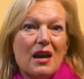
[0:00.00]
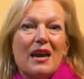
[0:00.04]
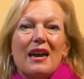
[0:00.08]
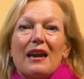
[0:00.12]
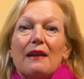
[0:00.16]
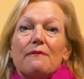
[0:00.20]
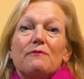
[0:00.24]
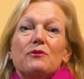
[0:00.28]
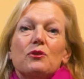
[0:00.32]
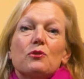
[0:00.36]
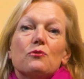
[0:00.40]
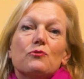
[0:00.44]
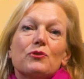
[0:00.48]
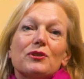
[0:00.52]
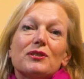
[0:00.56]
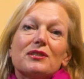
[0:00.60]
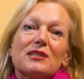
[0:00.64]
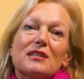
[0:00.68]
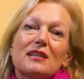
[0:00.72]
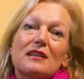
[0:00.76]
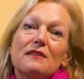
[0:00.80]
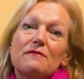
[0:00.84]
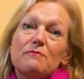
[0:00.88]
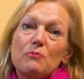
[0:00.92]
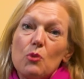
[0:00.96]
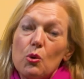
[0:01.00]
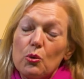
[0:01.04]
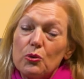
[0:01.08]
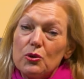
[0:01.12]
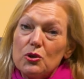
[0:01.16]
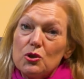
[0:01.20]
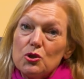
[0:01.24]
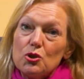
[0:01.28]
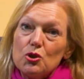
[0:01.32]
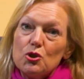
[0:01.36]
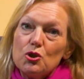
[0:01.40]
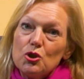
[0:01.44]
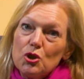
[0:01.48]
if you receive more
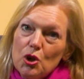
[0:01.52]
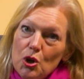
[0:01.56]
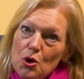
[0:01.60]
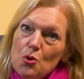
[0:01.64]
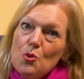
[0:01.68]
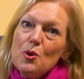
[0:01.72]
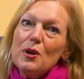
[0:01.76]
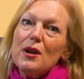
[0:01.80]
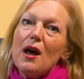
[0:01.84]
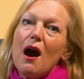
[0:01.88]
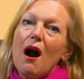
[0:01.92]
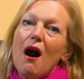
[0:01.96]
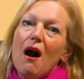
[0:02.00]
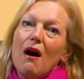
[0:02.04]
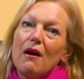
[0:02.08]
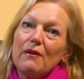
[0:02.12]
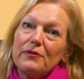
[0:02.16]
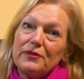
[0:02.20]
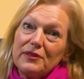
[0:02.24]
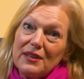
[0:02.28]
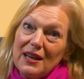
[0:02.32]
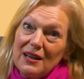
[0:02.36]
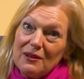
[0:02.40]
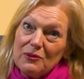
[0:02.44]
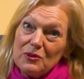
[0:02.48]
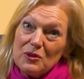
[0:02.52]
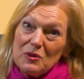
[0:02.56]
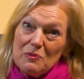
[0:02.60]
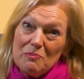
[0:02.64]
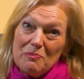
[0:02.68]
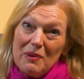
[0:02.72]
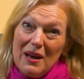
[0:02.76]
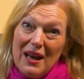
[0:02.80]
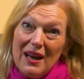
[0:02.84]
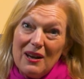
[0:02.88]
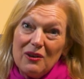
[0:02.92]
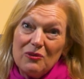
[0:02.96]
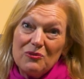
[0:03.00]
than
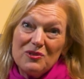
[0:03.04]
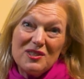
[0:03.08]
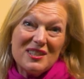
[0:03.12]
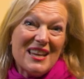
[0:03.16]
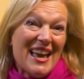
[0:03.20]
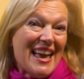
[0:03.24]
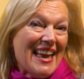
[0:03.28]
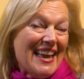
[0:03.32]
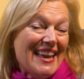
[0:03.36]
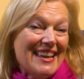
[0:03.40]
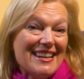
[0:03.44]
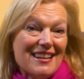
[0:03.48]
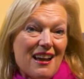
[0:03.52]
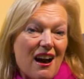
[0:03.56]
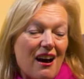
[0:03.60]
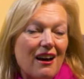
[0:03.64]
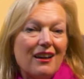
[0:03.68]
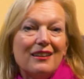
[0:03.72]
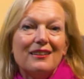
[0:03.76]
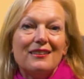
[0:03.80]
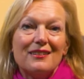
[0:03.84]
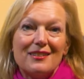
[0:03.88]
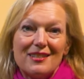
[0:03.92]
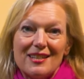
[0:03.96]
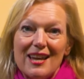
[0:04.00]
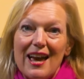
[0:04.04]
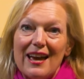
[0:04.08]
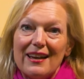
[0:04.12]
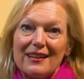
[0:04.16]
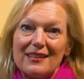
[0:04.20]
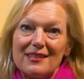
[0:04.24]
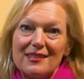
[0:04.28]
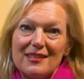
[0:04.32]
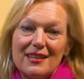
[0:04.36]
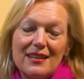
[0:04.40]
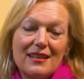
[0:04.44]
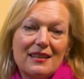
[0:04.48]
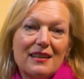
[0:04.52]
£2,500 in
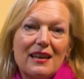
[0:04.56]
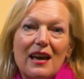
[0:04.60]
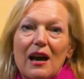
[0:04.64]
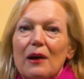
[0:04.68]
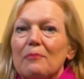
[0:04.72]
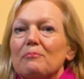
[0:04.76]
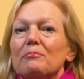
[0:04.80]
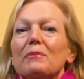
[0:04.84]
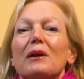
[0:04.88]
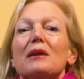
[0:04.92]
untaxed income,